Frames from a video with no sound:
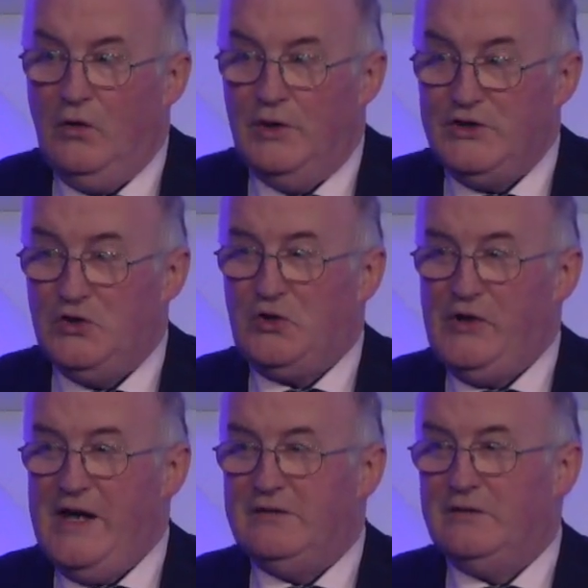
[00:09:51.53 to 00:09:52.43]
When you
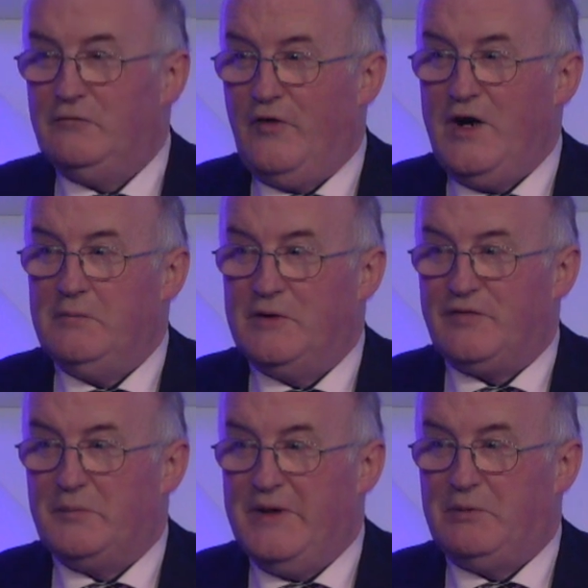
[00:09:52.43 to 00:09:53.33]
create an environment
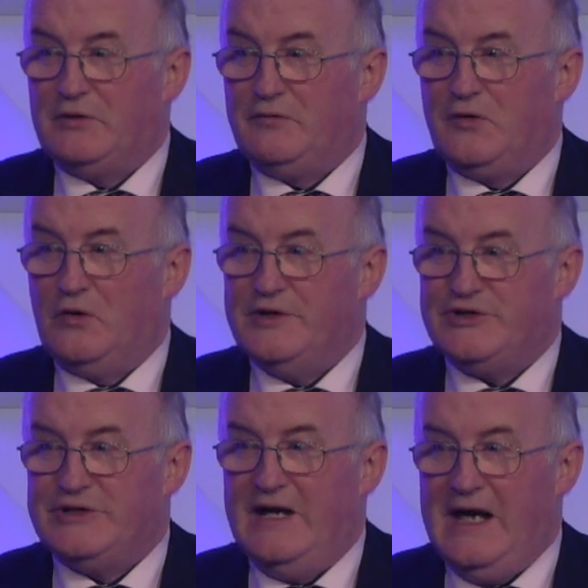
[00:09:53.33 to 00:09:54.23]
for people to
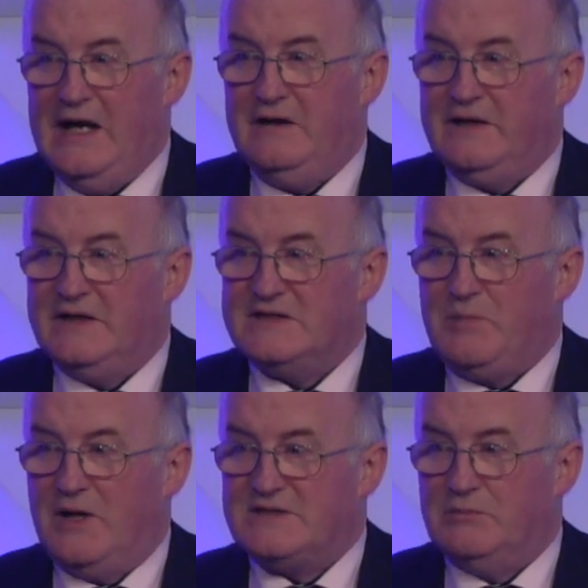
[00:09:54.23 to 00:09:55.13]
flourish, anything is
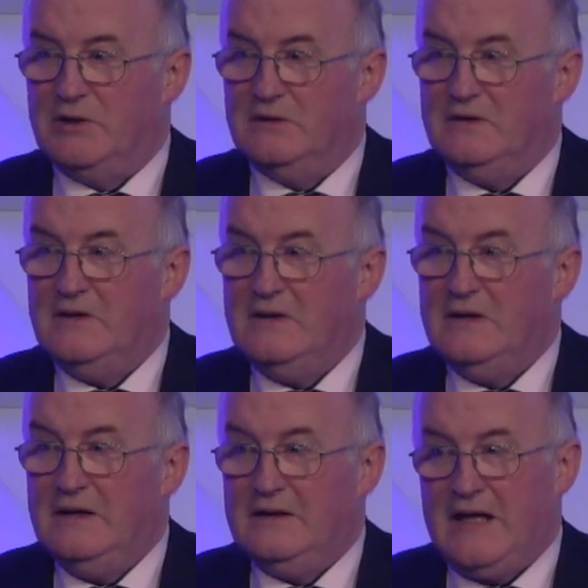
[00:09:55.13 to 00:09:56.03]
possible.
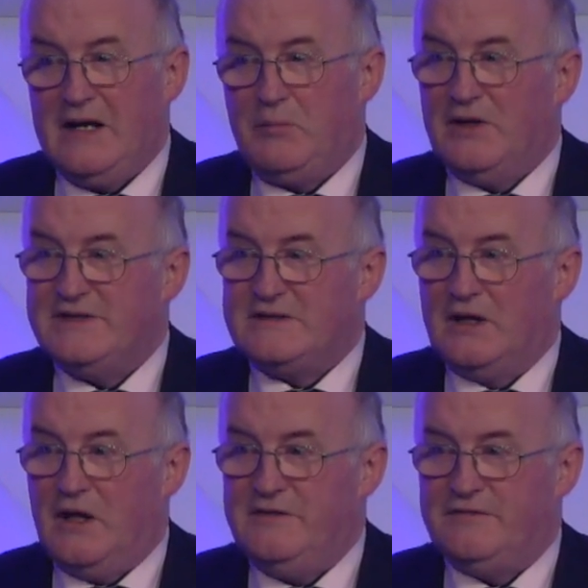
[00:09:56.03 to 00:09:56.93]
That applies to
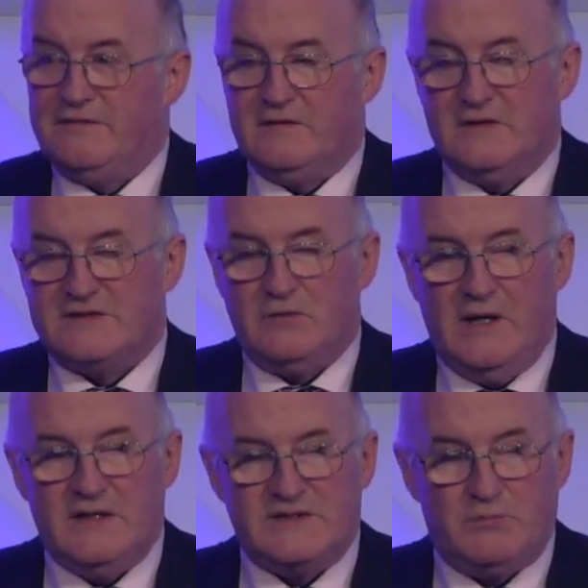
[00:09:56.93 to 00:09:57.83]
life as
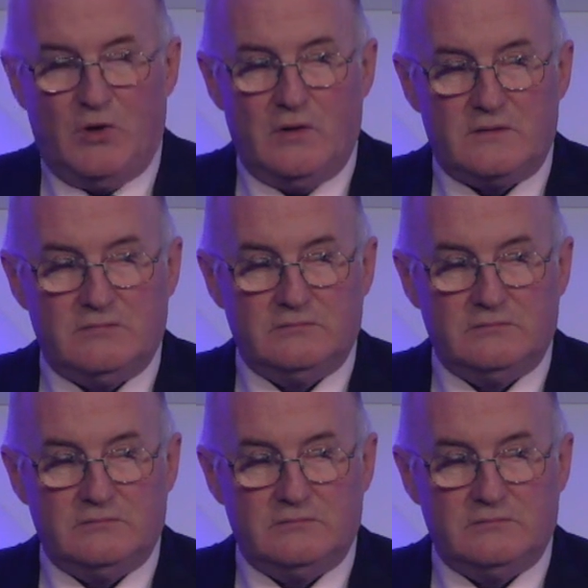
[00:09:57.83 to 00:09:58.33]
well as sport.